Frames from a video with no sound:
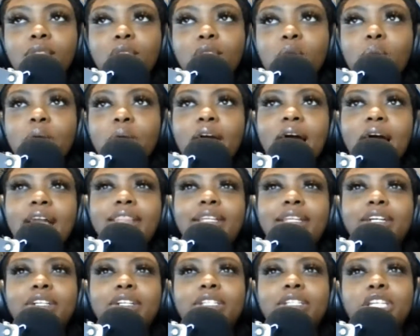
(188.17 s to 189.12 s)
where I
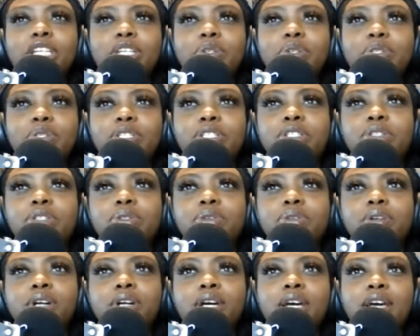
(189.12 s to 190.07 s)
literally used to,